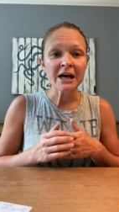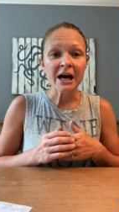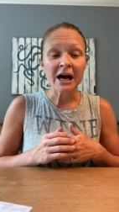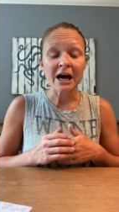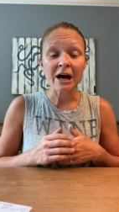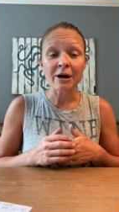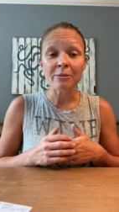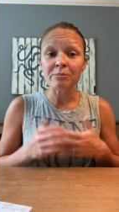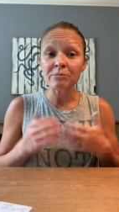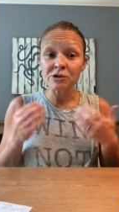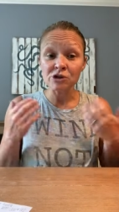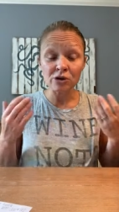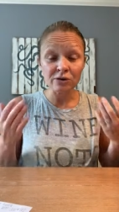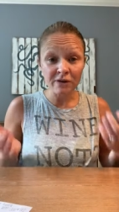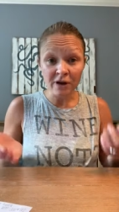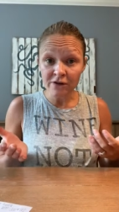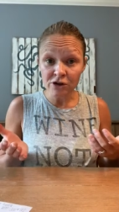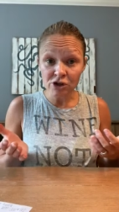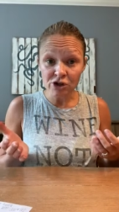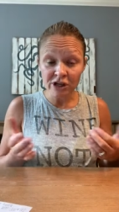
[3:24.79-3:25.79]
Um, so if you
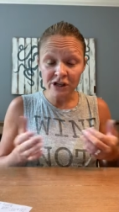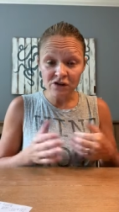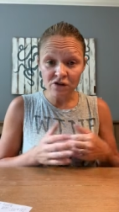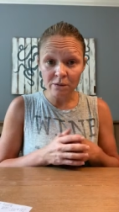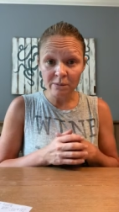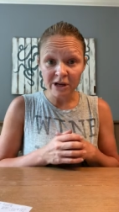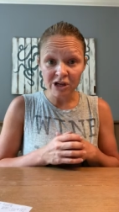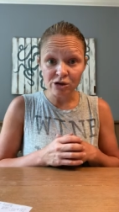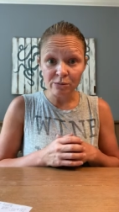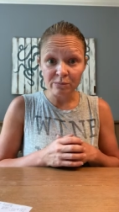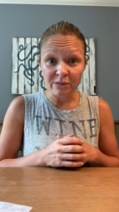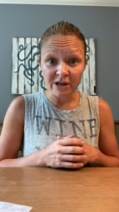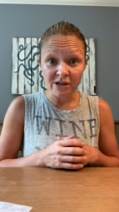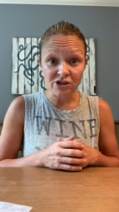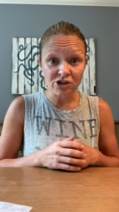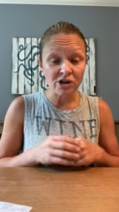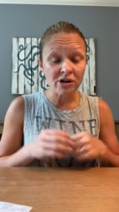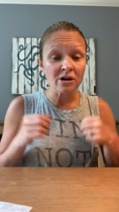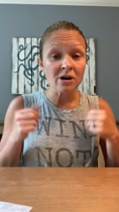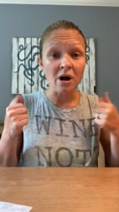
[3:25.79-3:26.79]
have a transformation
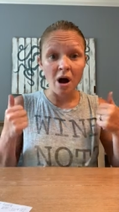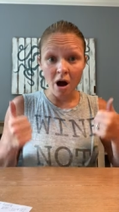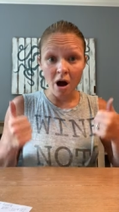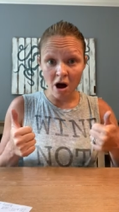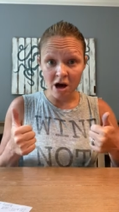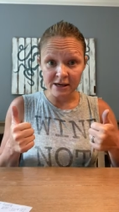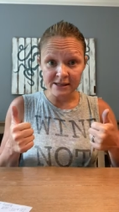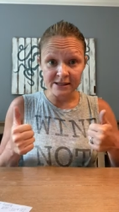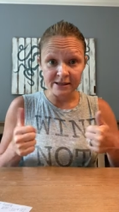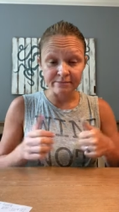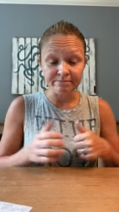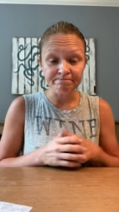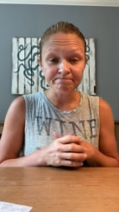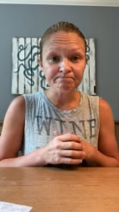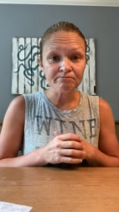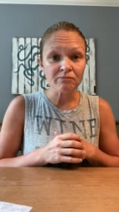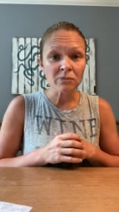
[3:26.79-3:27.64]
picture, awesome.